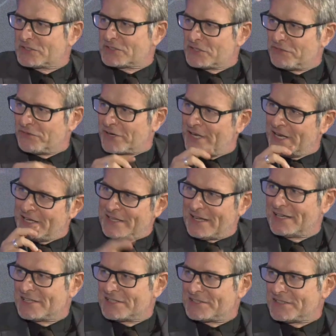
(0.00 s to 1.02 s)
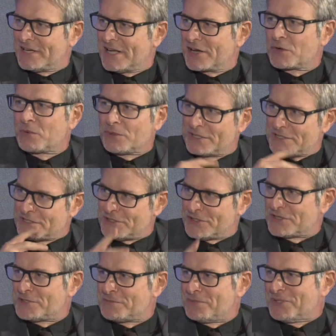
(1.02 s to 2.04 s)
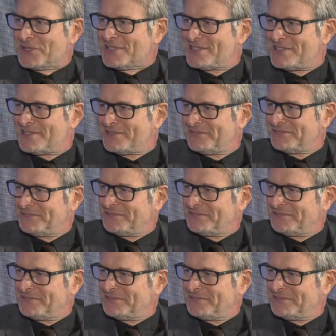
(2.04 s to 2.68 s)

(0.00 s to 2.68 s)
also for the Italian scenario? What is your experience?